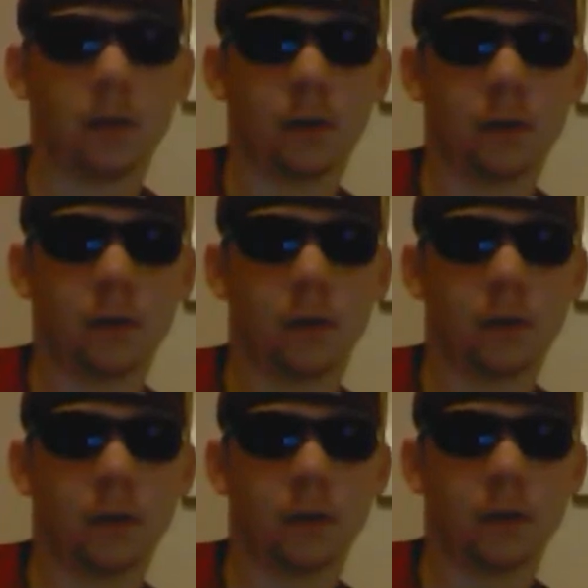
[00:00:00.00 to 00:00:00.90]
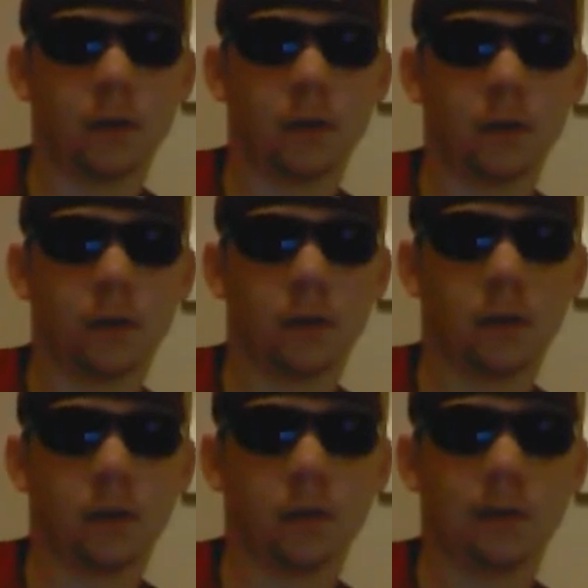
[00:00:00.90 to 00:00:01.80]

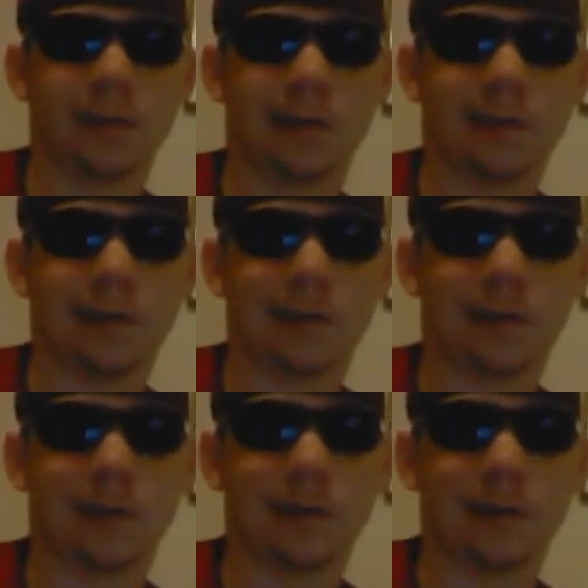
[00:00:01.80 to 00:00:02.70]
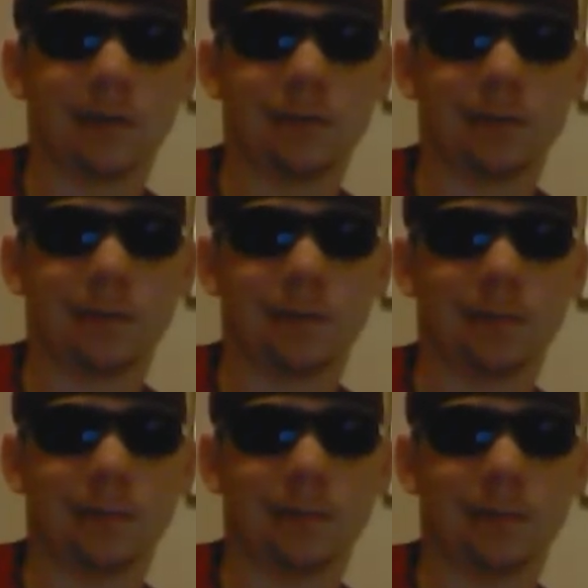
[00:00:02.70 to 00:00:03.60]

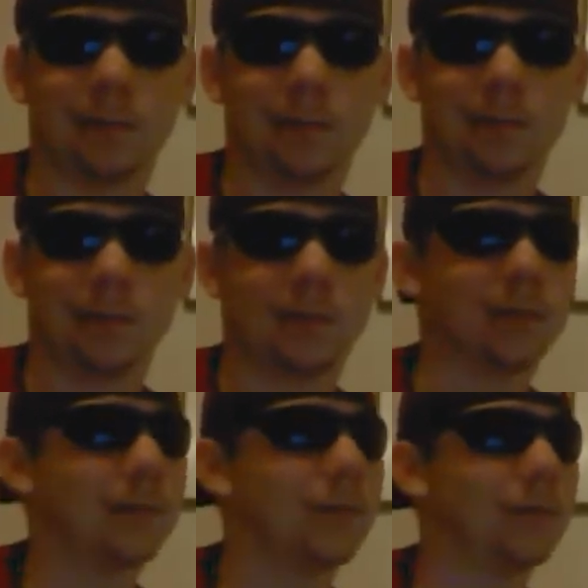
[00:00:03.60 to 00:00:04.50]
No one is speaking in this clip.